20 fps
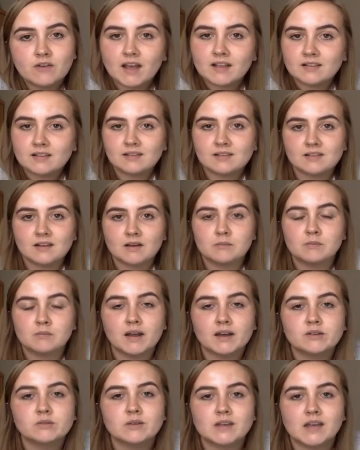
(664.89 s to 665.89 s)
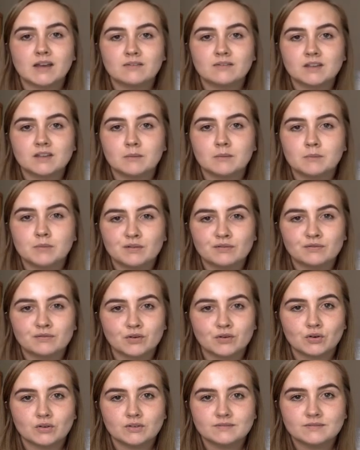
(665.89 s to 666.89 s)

as a sum like we have done before.